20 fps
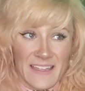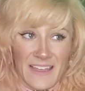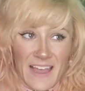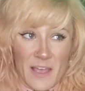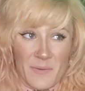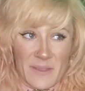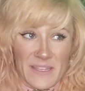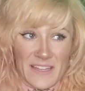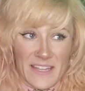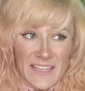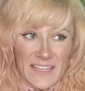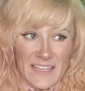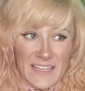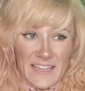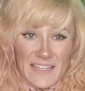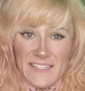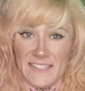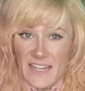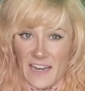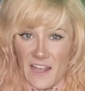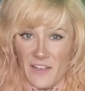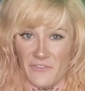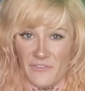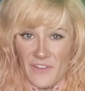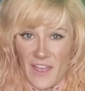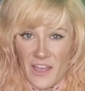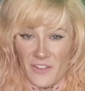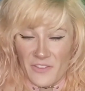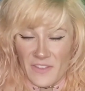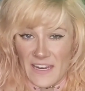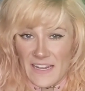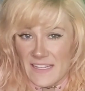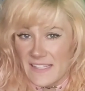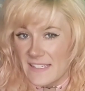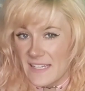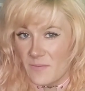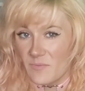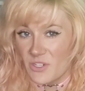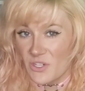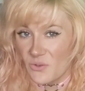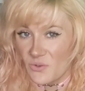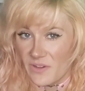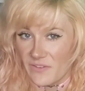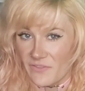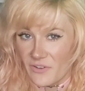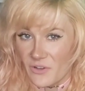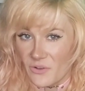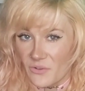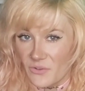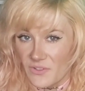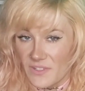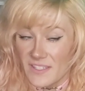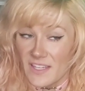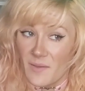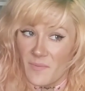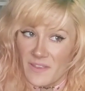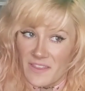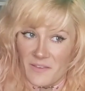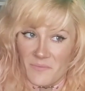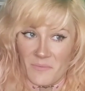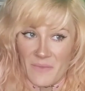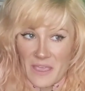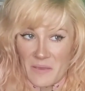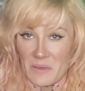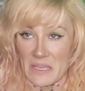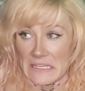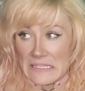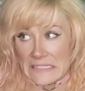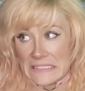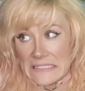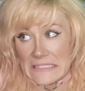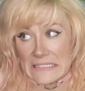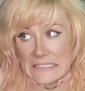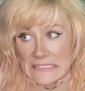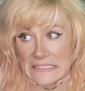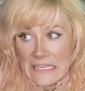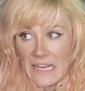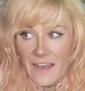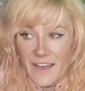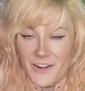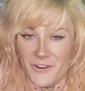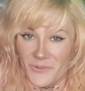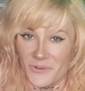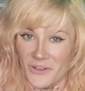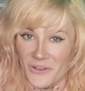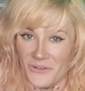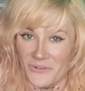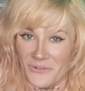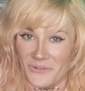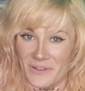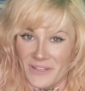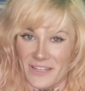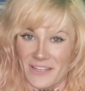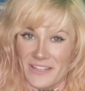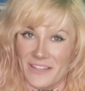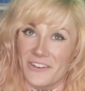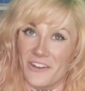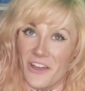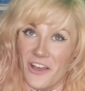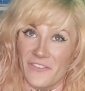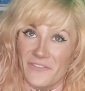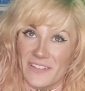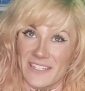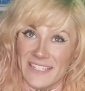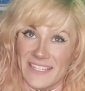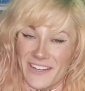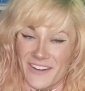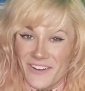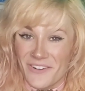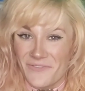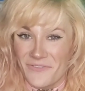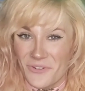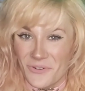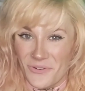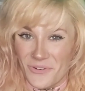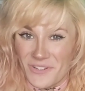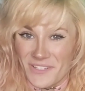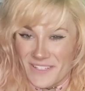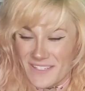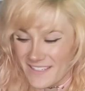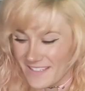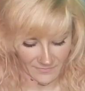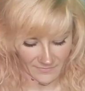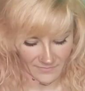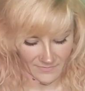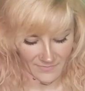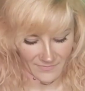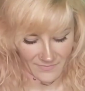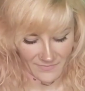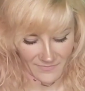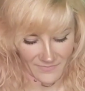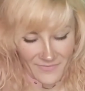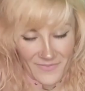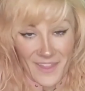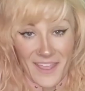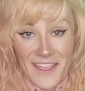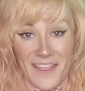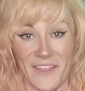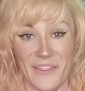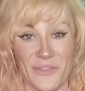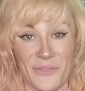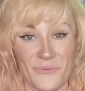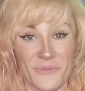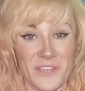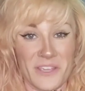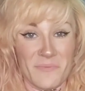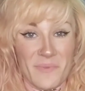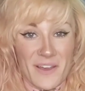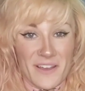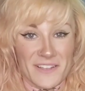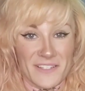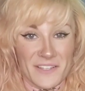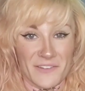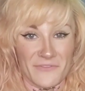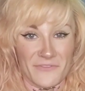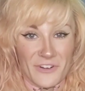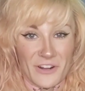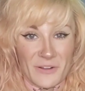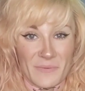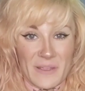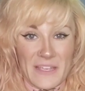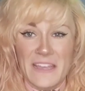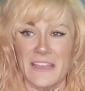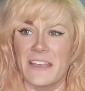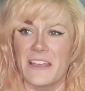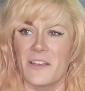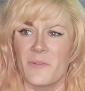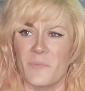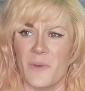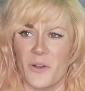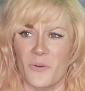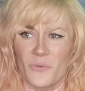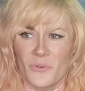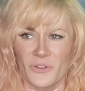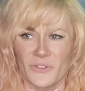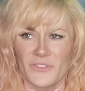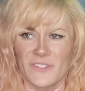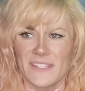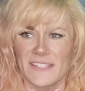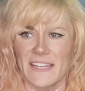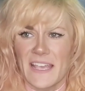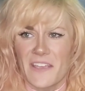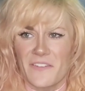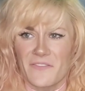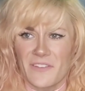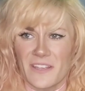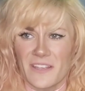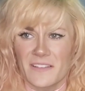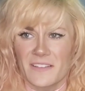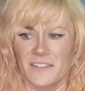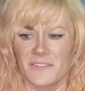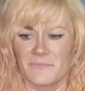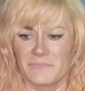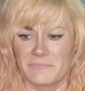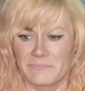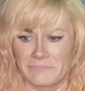At least that I've found, they didn't seem too difficult. Some of them maybe. I don't know. Novice here, of course. I got $3 in front of me. My world's savings.